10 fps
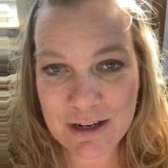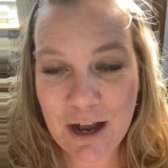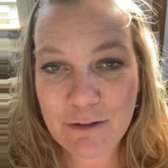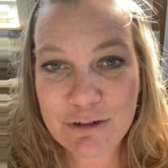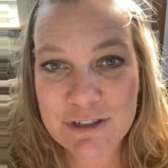
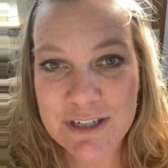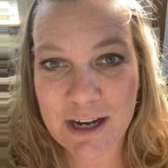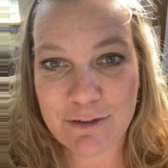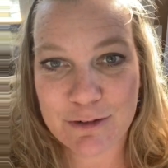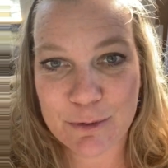cover to
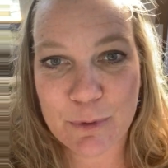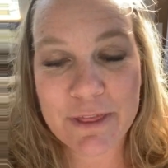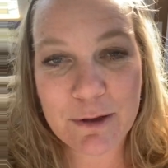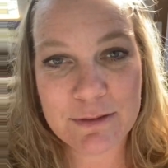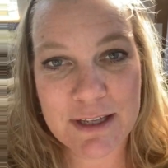cover
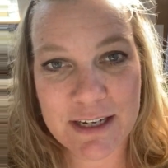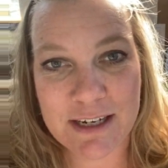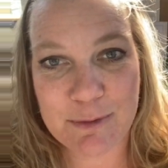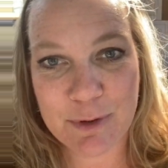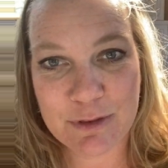without
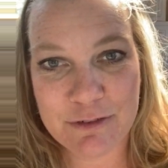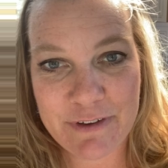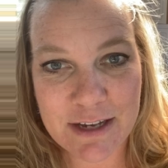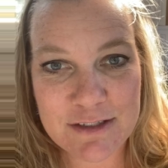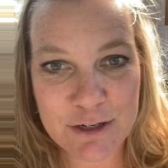thinking about the
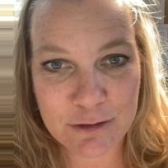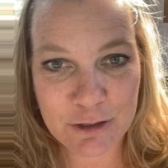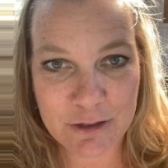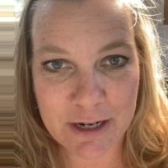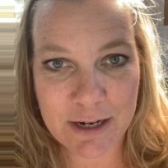facts you're
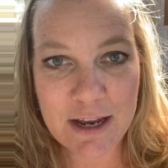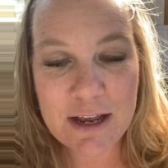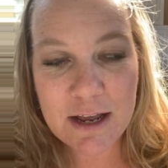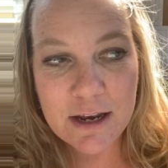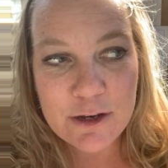learning.
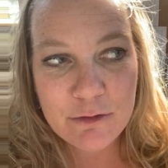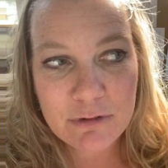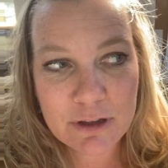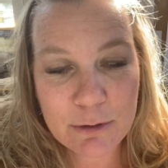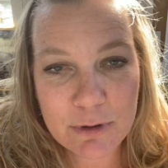And you
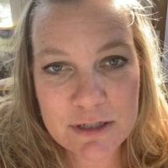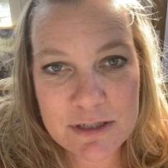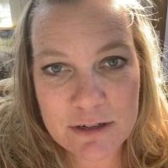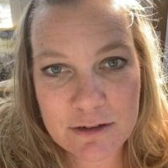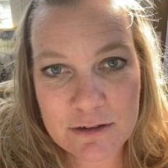really want to
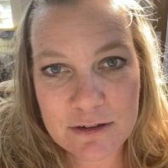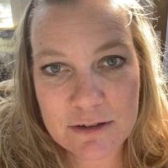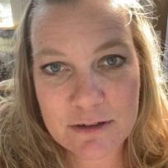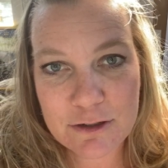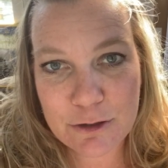start
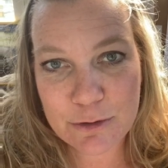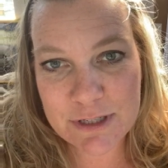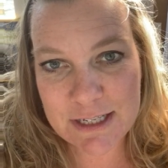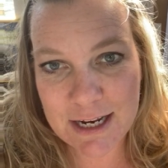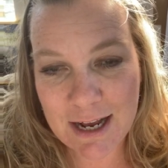
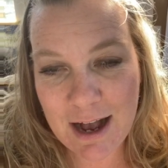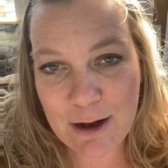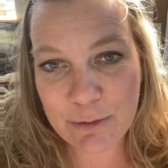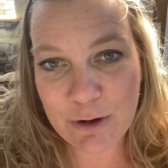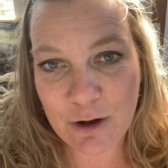noticing
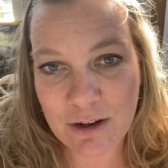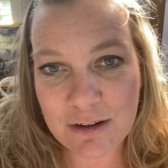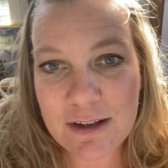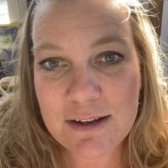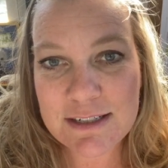how it
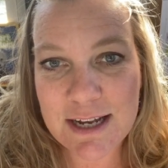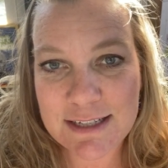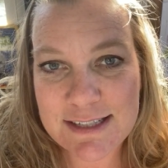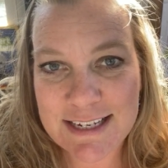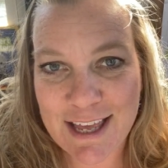all
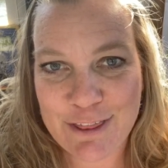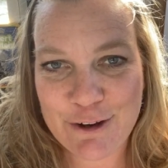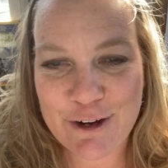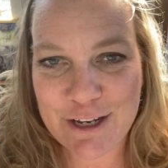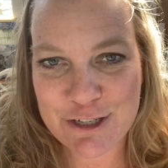ties
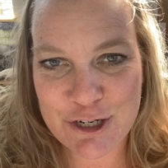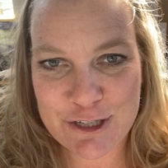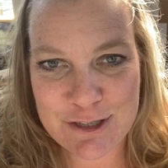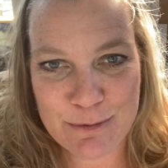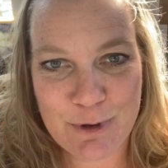together in
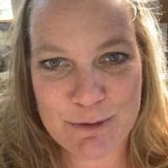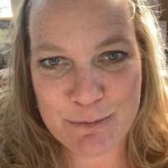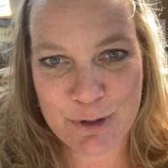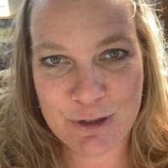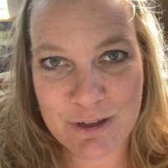just the one
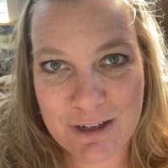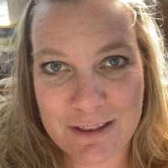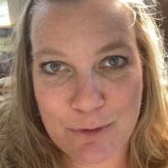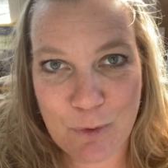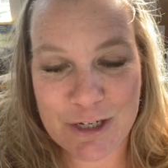book
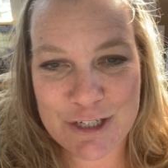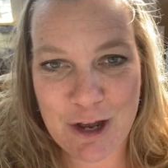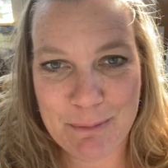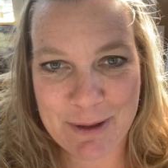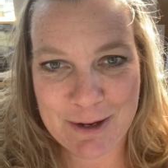and the one
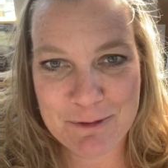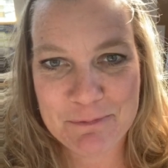topic.